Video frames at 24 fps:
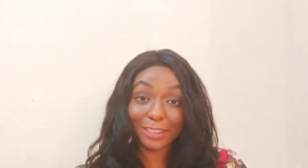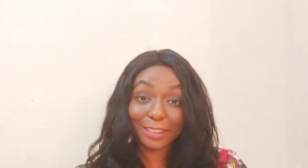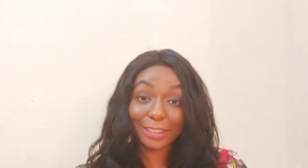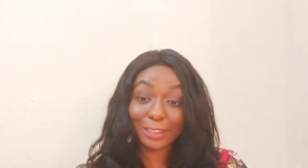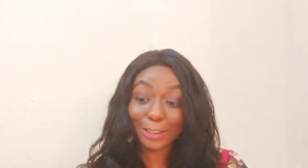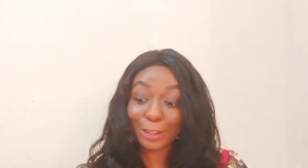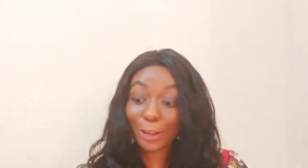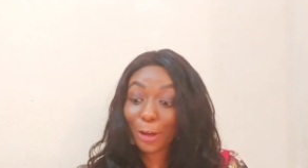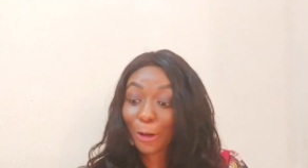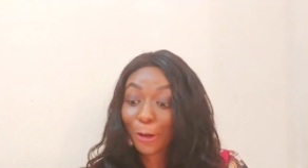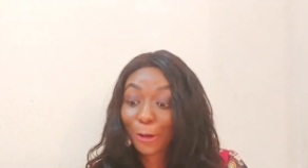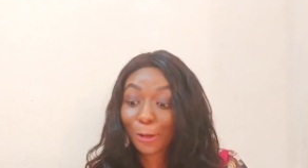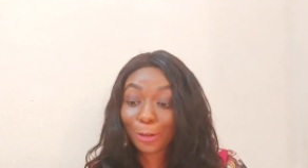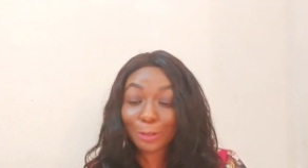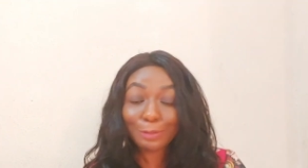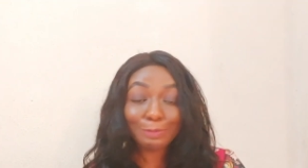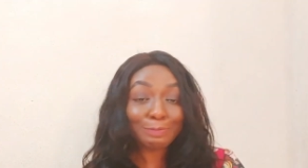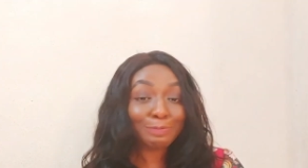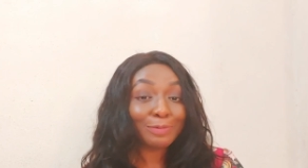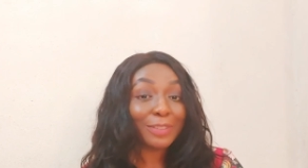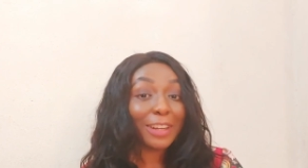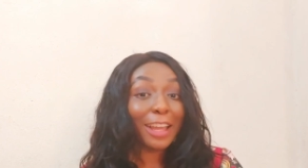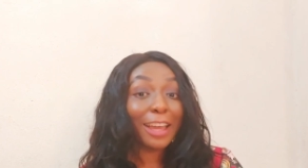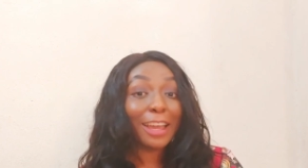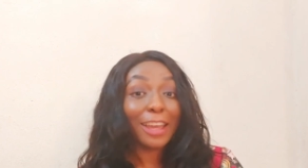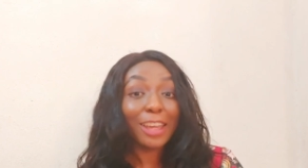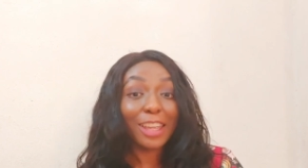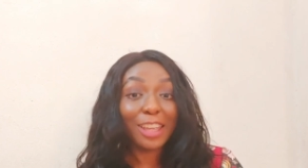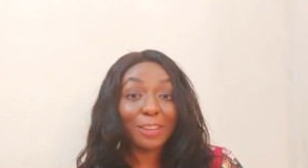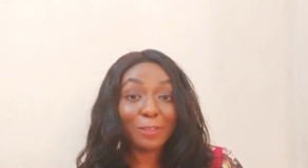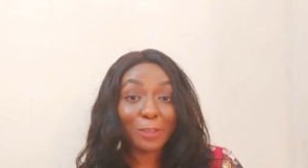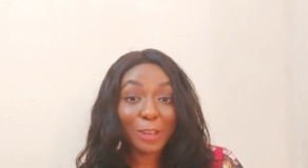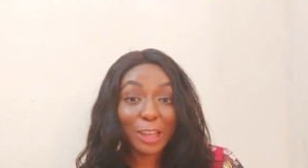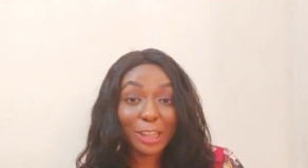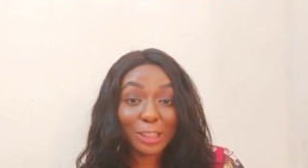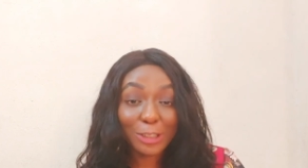So,
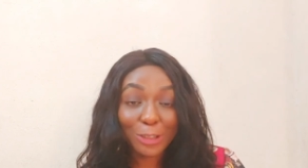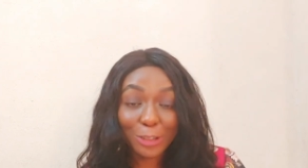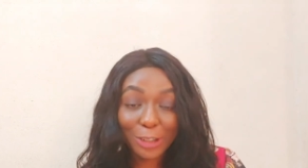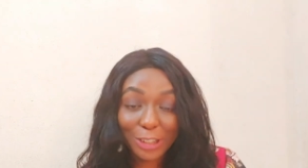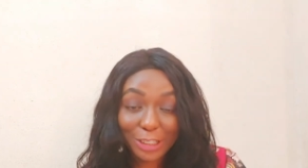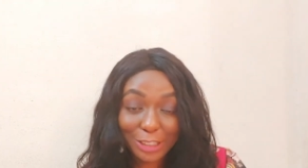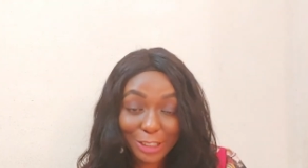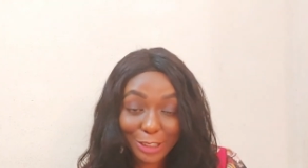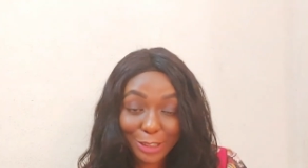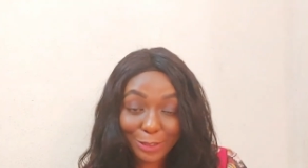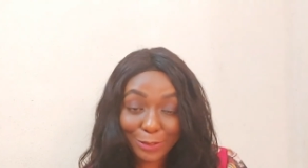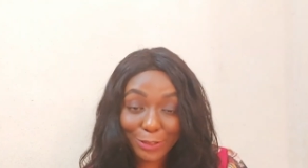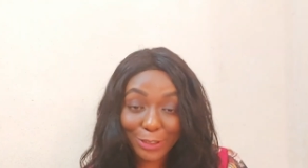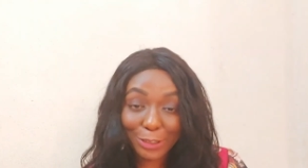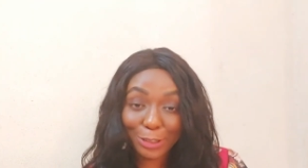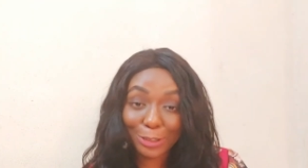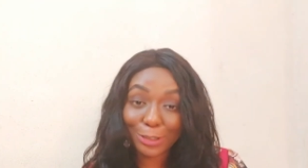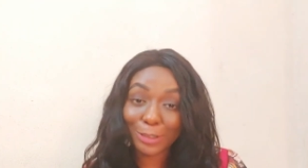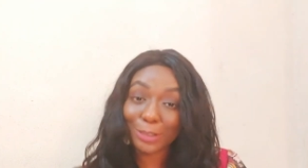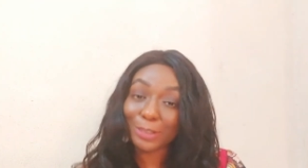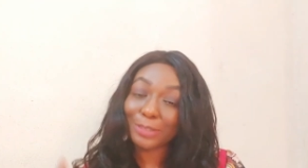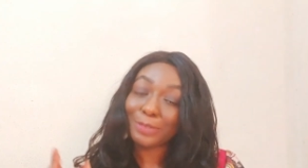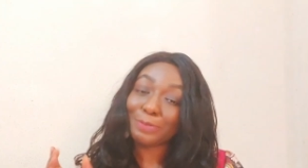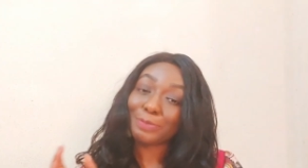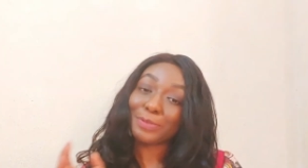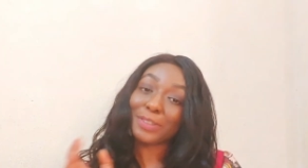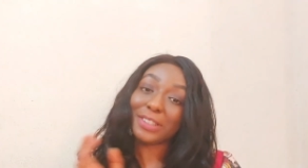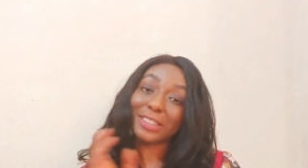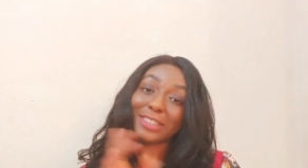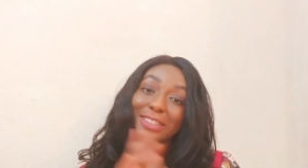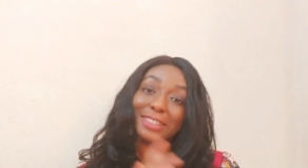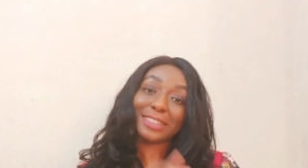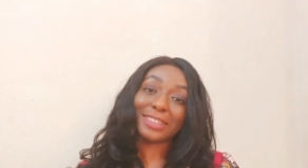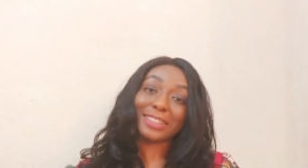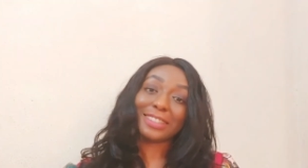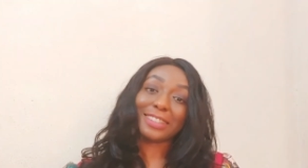if you enjoyed this video,
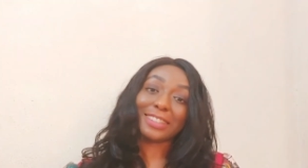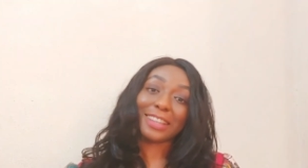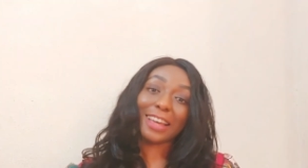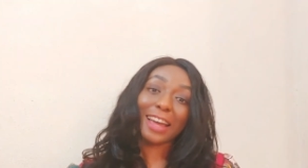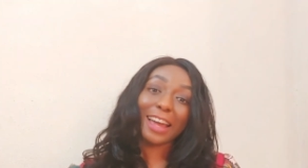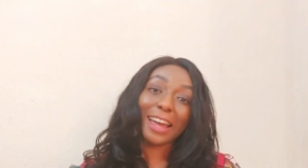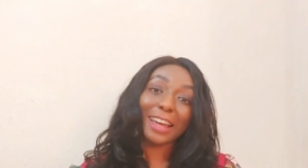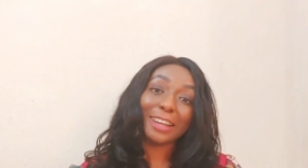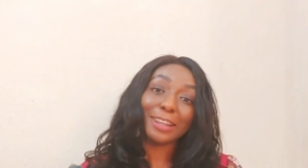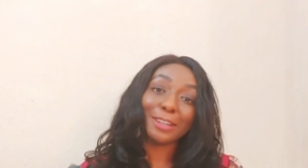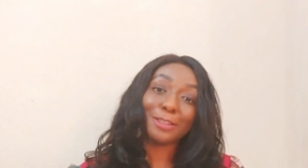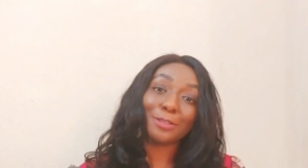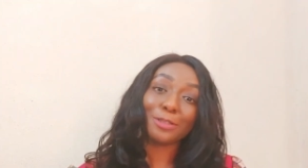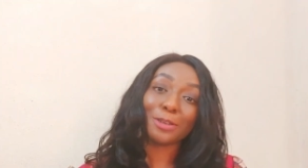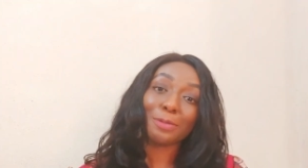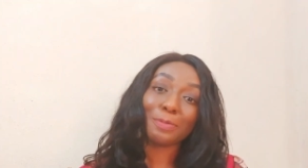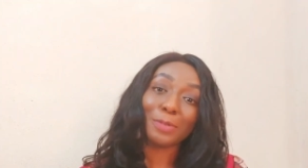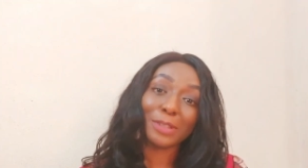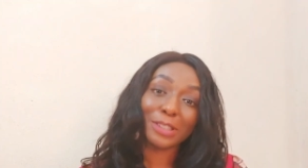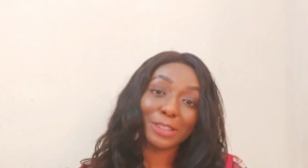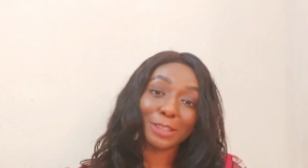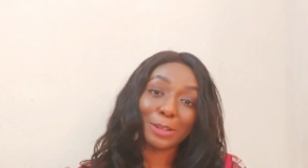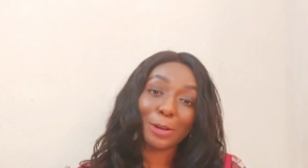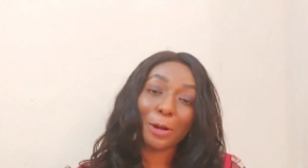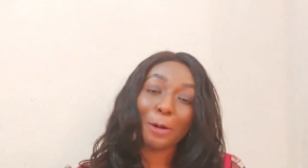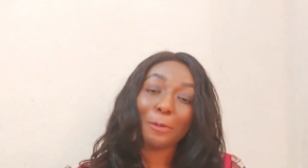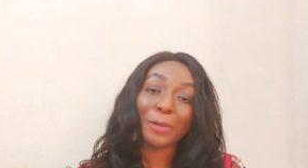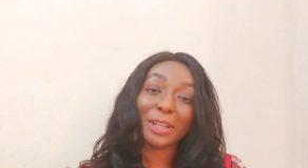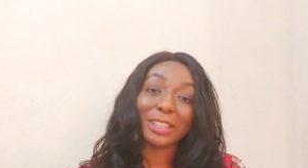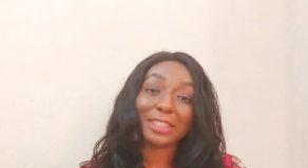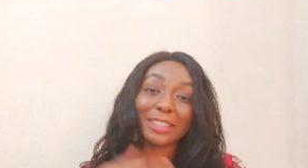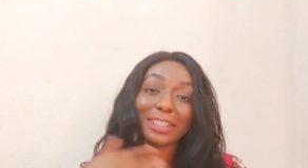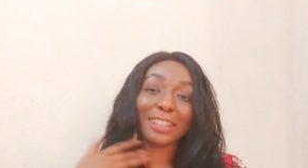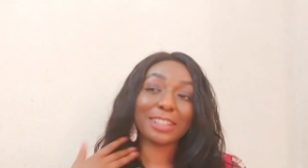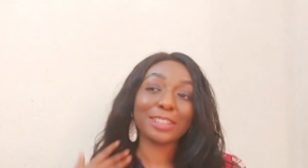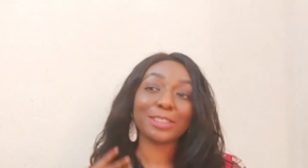please kindly drop it in the comment
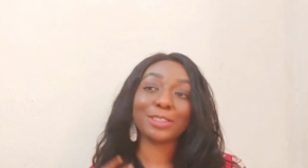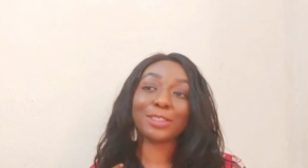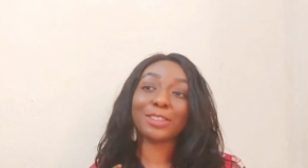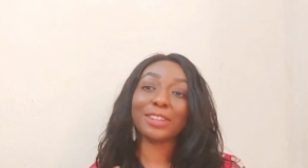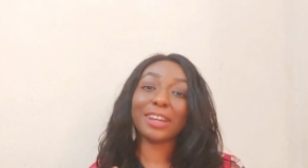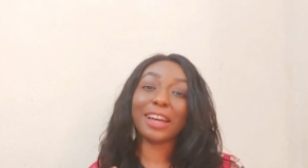section.